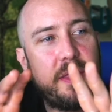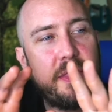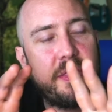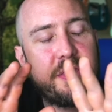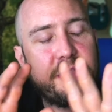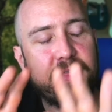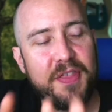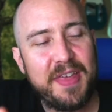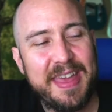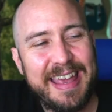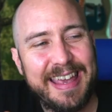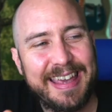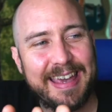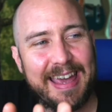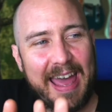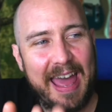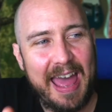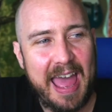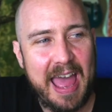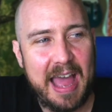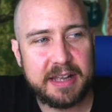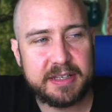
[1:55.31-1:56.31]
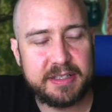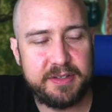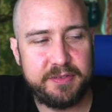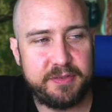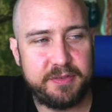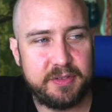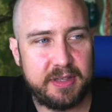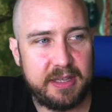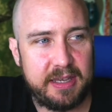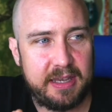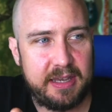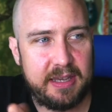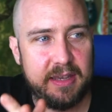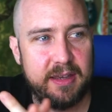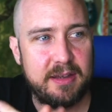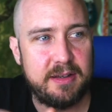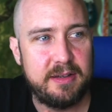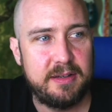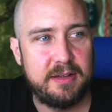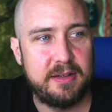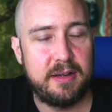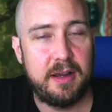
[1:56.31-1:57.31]
Think actively
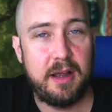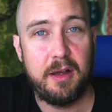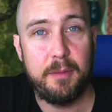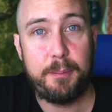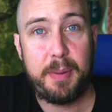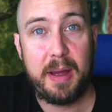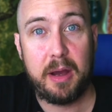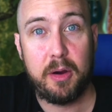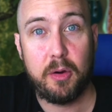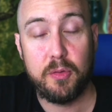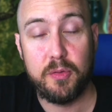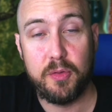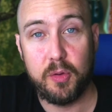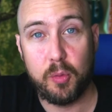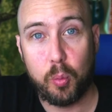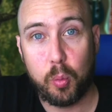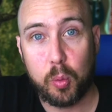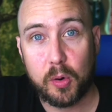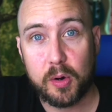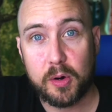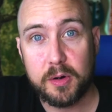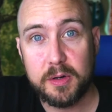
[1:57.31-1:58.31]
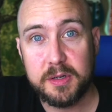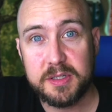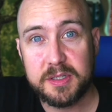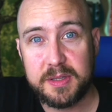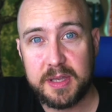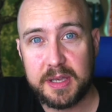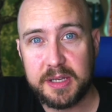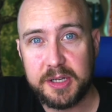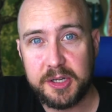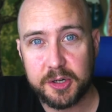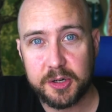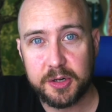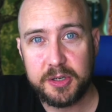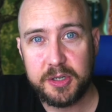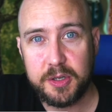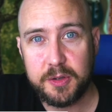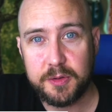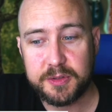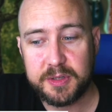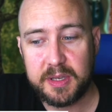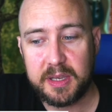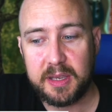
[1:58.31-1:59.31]
about the words that you're
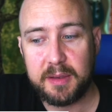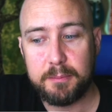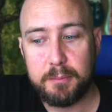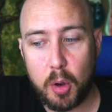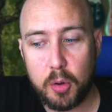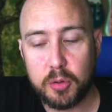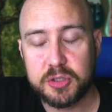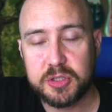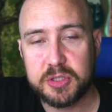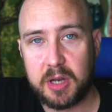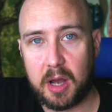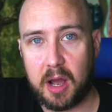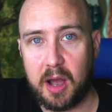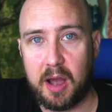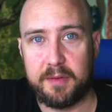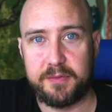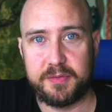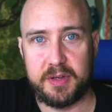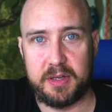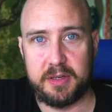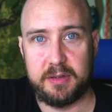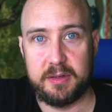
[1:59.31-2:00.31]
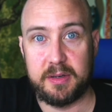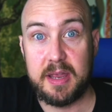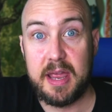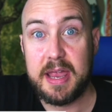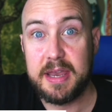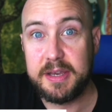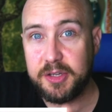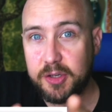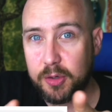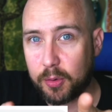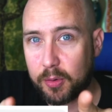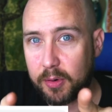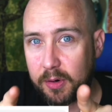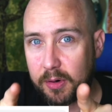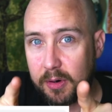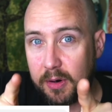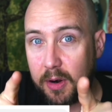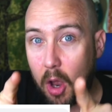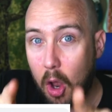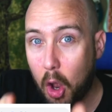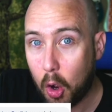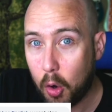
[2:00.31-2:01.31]
using most often in
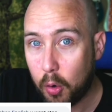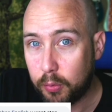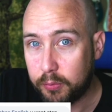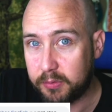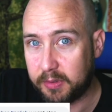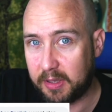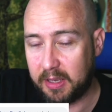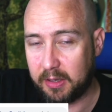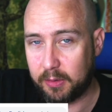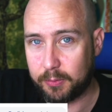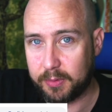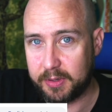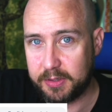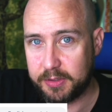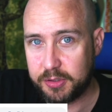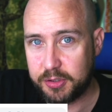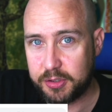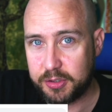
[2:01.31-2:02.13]
your own language.